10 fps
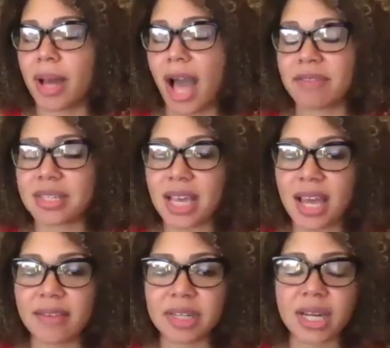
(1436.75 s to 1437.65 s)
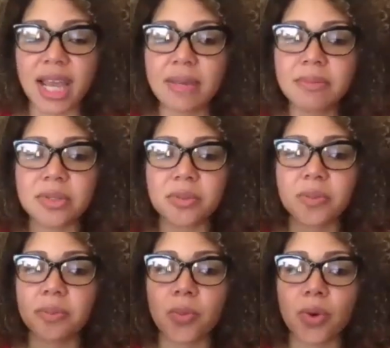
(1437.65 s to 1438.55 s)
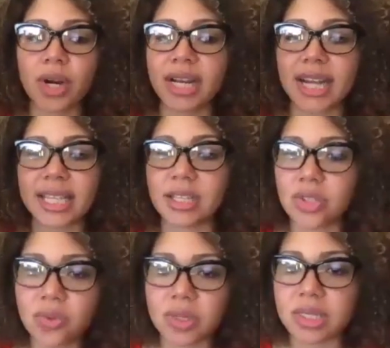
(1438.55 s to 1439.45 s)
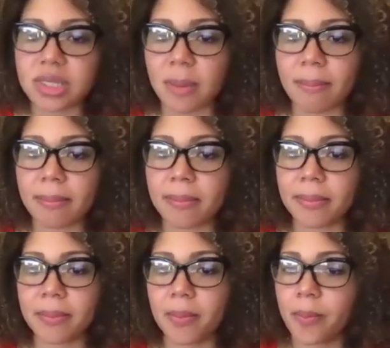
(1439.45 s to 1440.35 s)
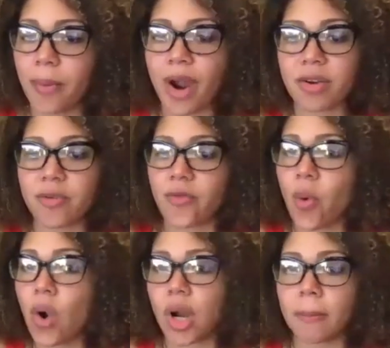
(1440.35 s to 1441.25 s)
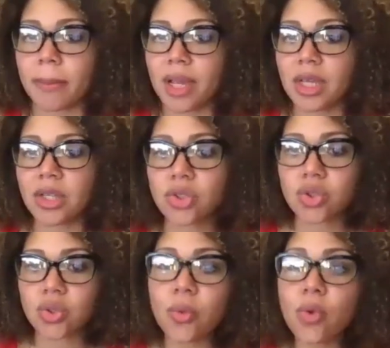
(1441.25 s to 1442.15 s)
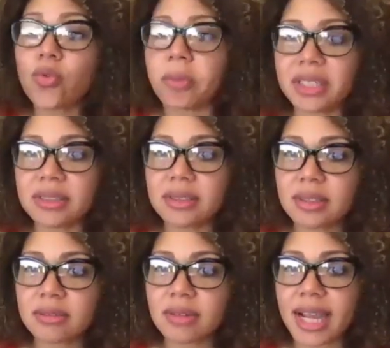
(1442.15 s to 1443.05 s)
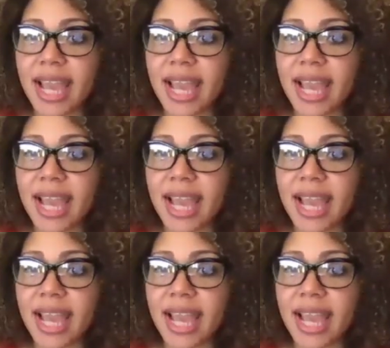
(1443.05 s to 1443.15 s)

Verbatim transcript: obviously I have named were connected to in some part form to movement, right?